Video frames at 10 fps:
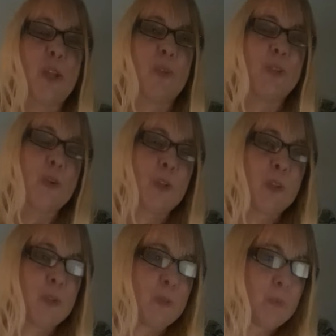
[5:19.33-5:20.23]
No
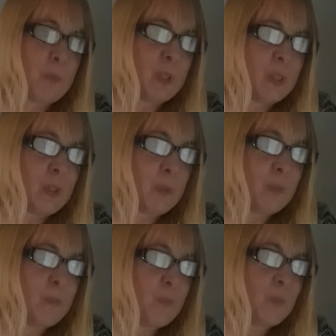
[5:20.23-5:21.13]
other uh,
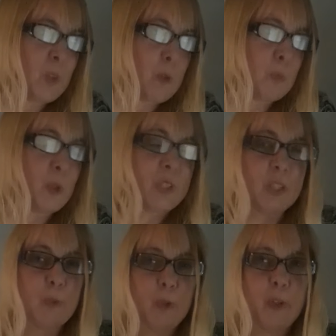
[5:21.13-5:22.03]
books in
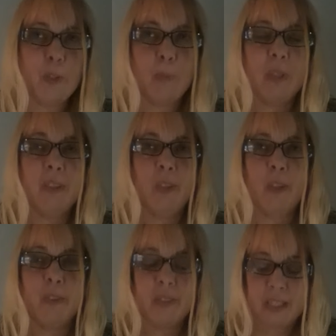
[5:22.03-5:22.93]
the works, but who knows.